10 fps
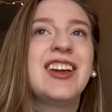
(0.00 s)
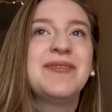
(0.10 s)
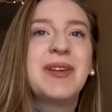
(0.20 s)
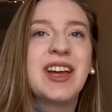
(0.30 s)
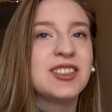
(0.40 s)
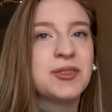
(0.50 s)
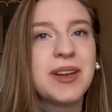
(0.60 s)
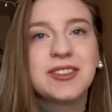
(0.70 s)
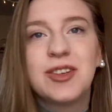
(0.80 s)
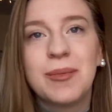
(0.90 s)
because you're
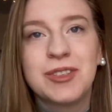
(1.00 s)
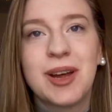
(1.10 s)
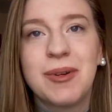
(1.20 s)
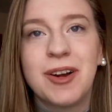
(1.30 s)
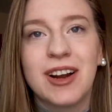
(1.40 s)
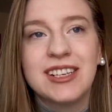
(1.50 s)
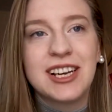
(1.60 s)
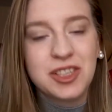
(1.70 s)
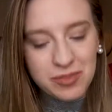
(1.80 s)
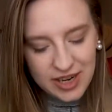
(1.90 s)
spending so much time on your
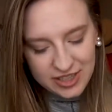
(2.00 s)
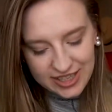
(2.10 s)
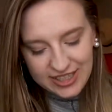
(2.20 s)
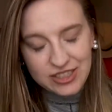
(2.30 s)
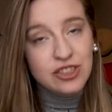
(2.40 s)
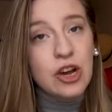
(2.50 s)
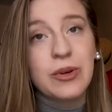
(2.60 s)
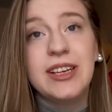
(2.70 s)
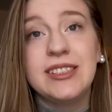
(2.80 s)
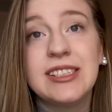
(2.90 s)
architecture projects. It's
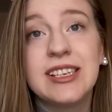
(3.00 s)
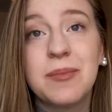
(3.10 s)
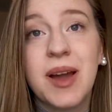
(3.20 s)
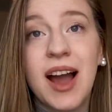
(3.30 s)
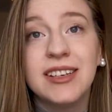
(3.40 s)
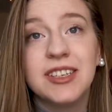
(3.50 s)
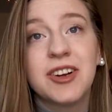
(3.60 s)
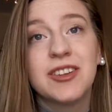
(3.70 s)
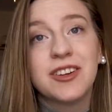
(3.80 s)
so easy to get behind in your other